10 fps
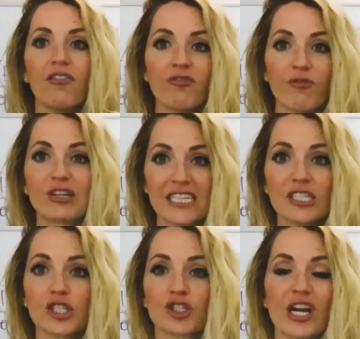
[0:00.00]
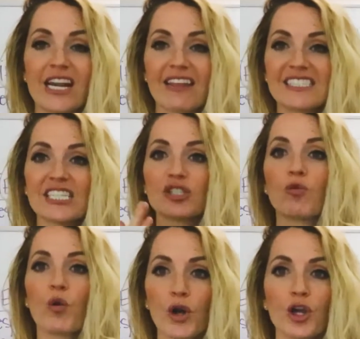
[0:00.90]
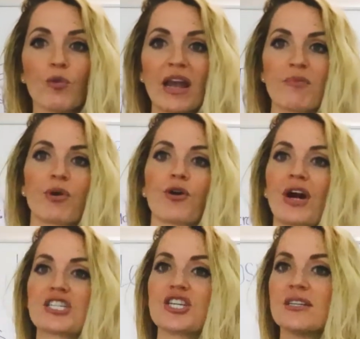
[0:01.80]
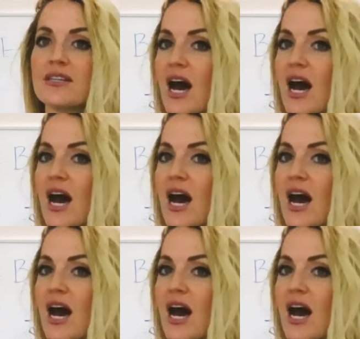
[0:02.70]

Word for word: of resistance training. That's it. So work your way in progression,